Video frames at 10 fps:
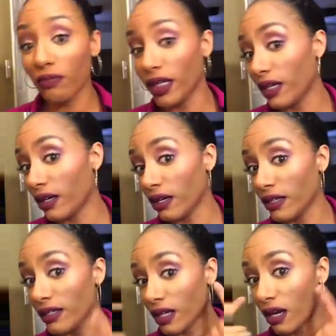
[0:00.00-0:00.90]
here
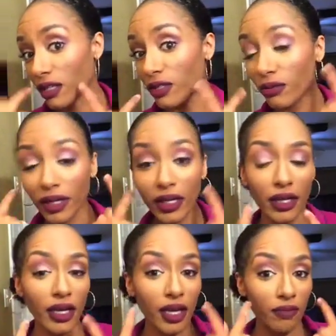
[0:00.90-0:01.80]
to contour
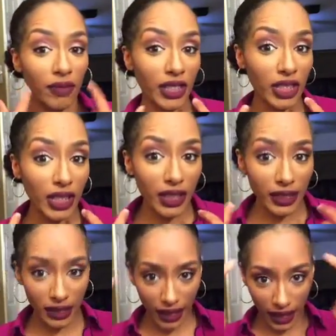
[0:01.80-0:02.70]
my
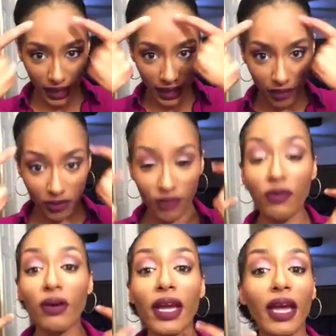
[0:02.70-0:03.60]
cheeks and my
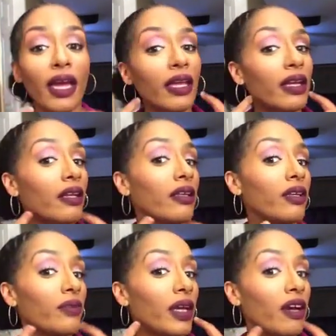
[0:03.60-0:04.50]
forehead and a little
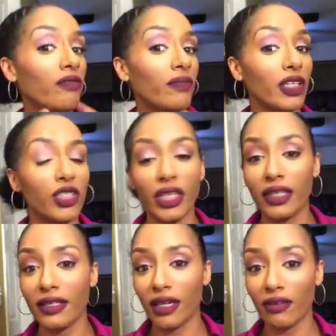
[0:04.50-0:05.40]
bit of my chin
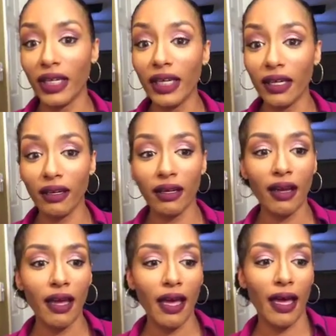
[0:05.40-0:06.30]
down here.
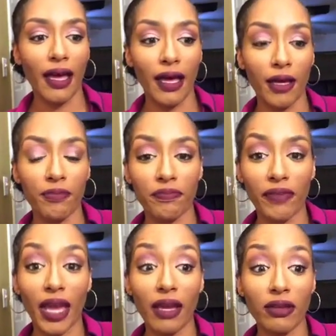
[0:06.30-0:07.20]

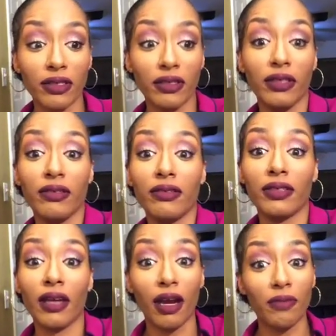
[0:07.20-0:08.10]
I also used
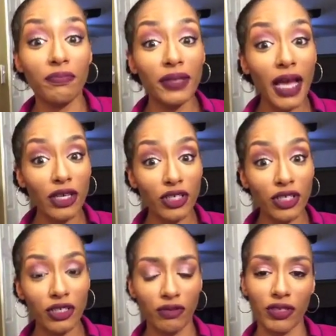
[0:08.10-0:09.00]
our
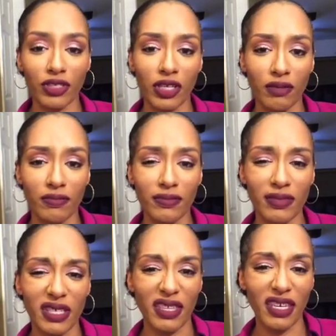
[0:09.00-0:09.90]
blush, which comes,
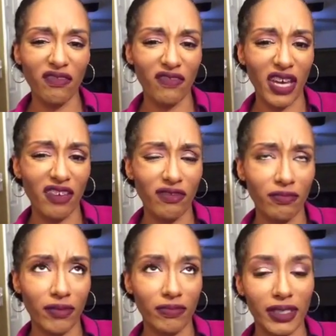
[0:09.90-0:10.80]
I think, in 5,
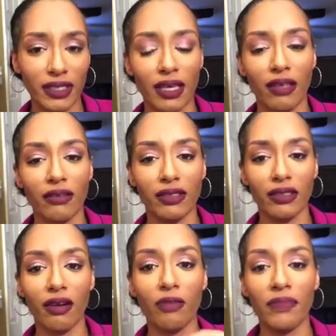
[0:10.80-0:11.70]
maybe 6 colors.
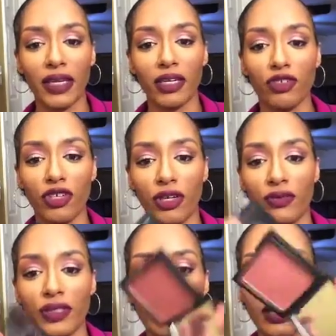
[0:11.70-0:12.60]
They're all pinkish
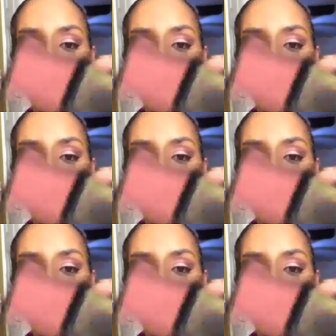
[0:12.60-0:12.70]
tones.